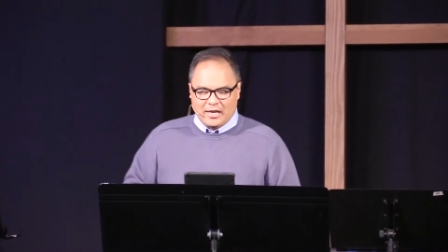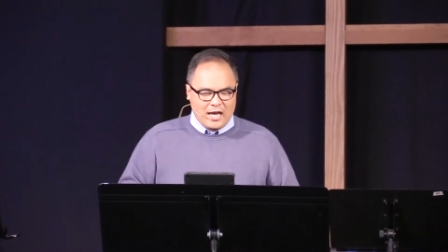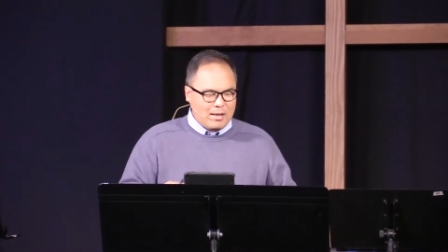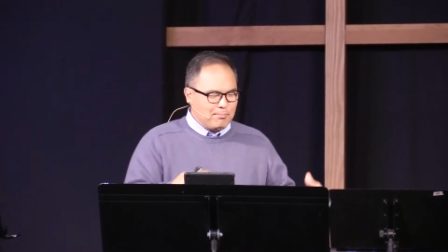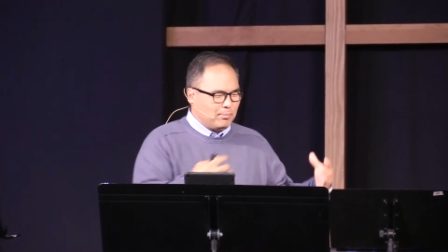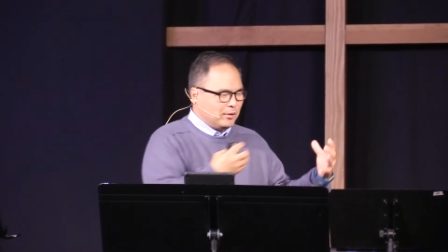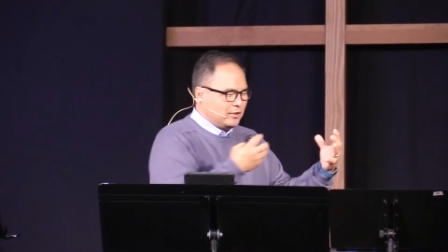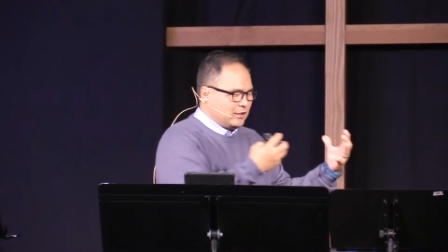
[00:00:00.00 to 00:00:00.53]

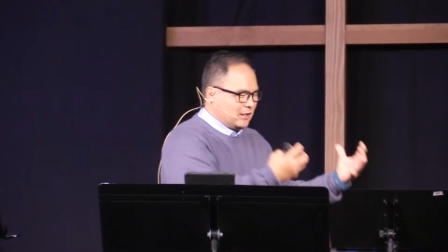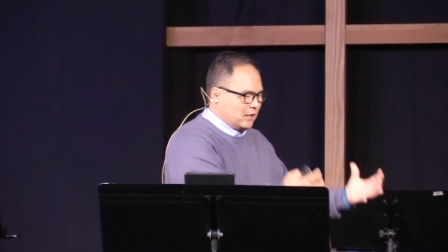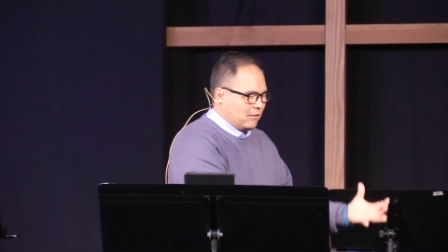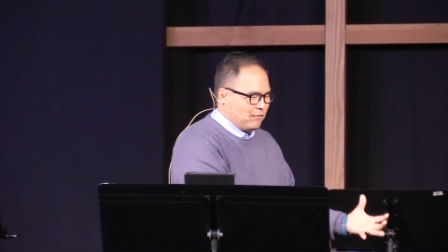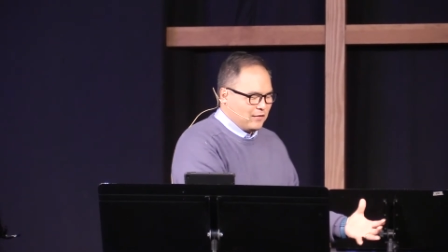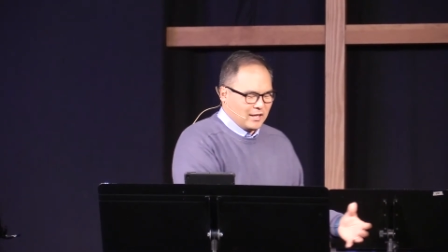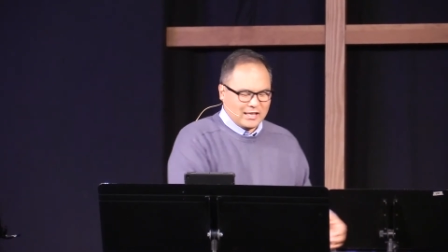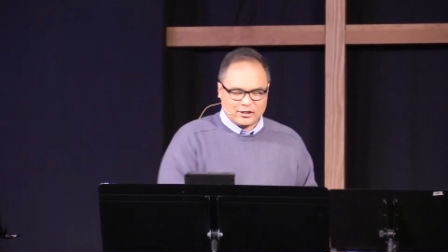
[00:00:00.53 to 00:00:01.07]
and
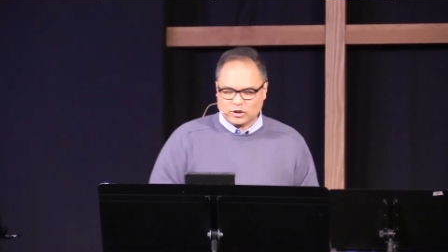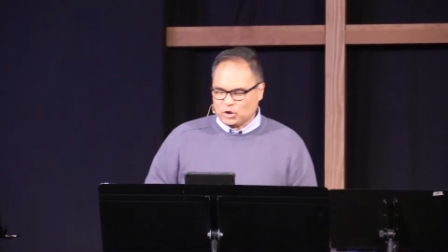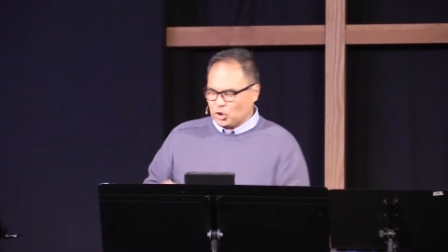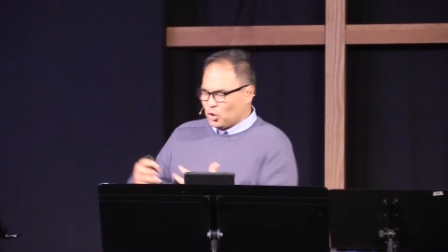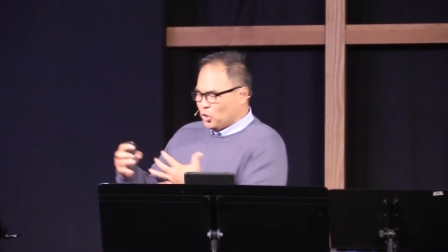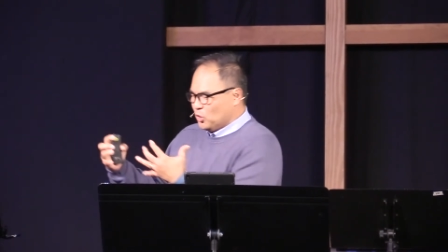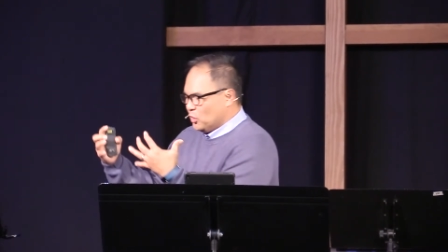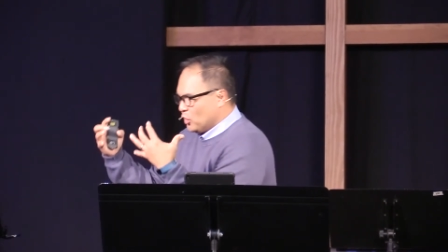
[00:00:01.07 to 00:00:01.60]
believing. It's
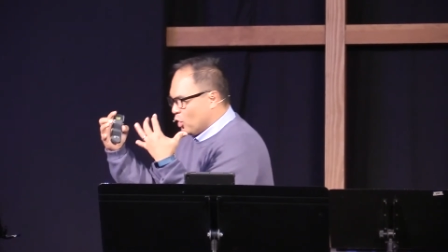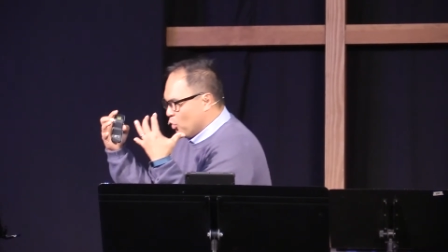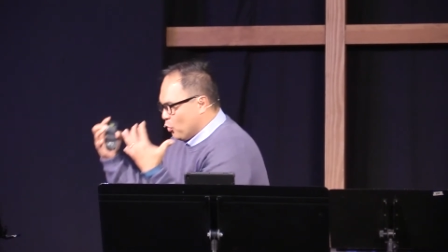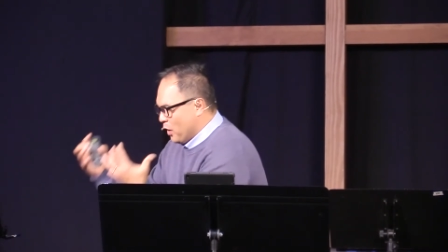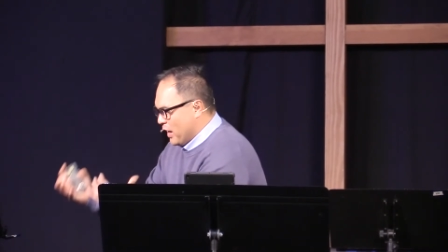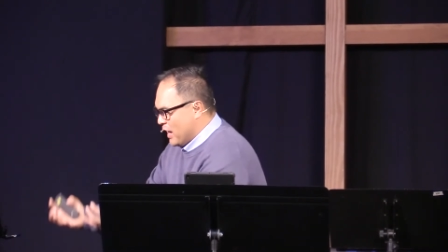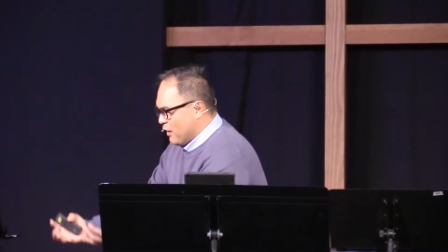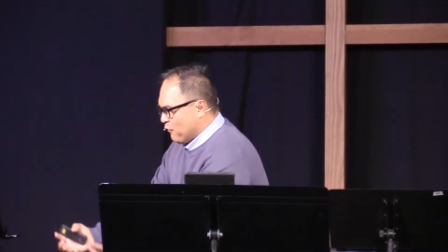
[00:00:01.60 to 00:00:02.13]
turning
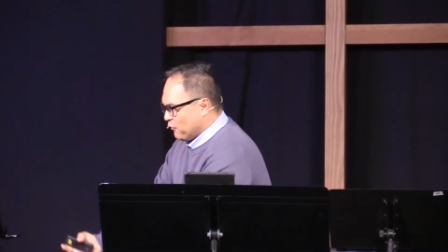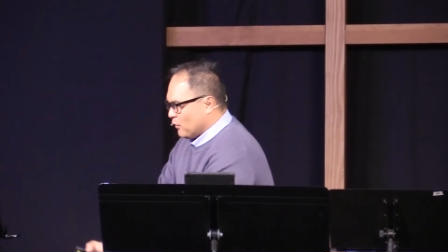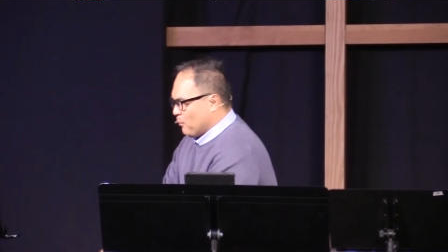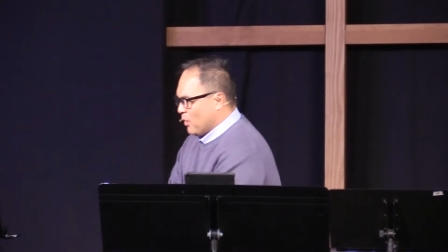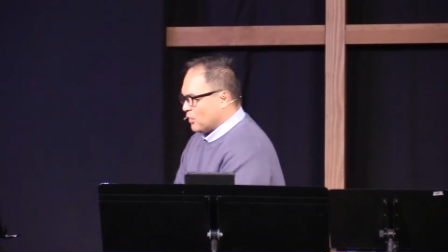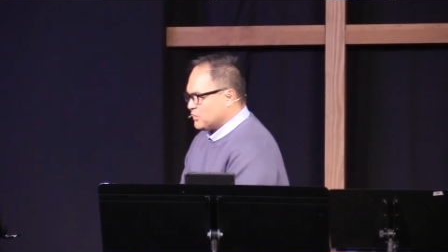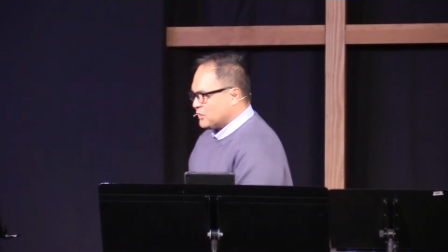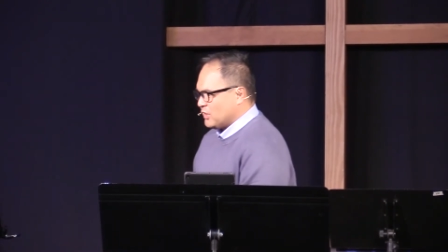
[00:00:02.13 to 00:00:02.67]
away from
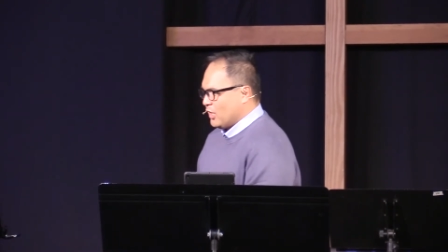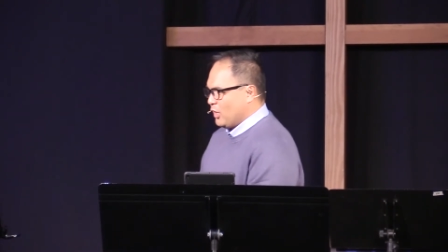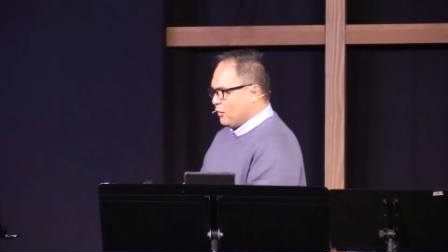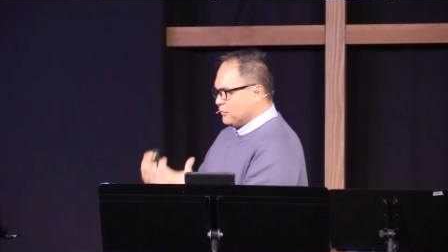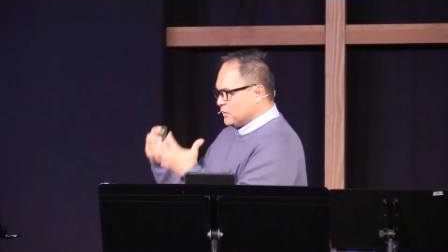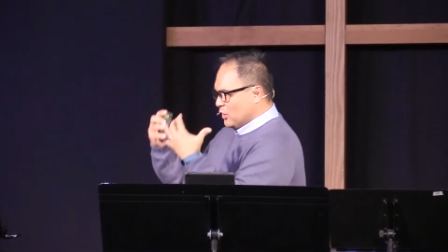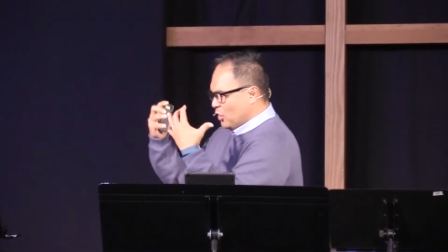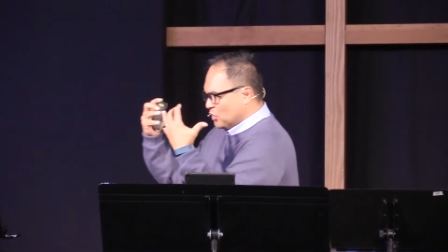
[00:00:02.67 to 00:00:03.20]

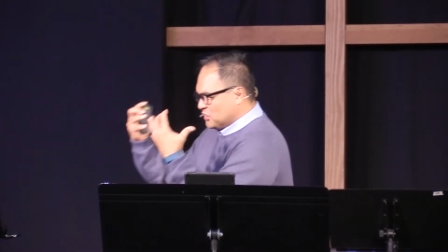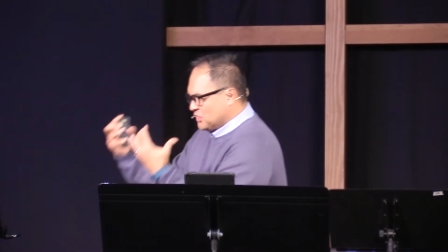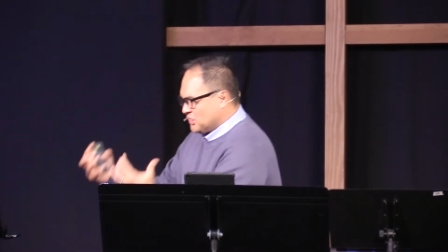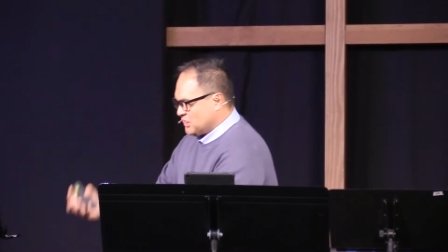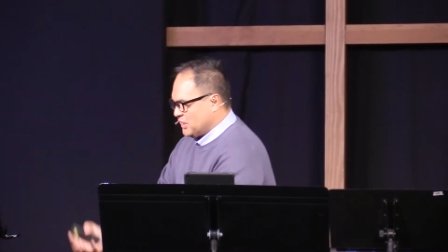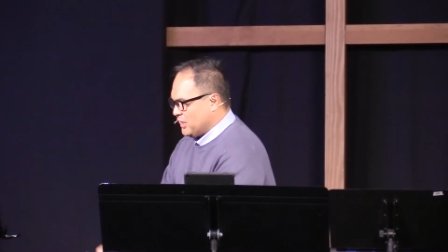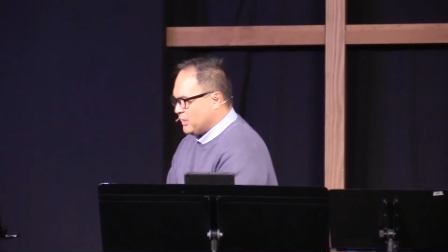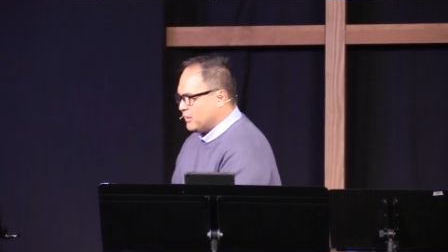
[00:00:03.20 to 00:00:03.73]
ourselves and our
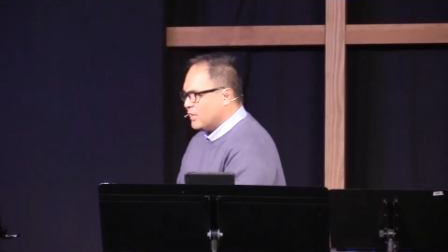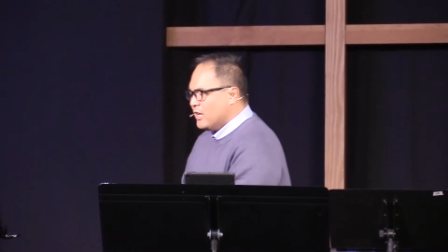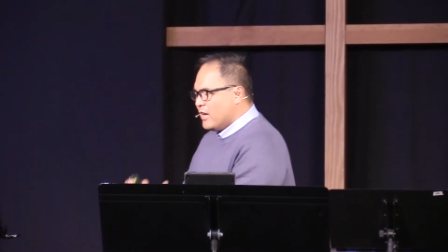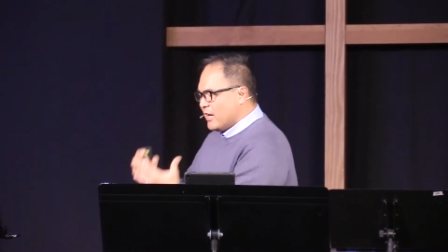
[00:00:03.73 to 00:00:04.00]
sin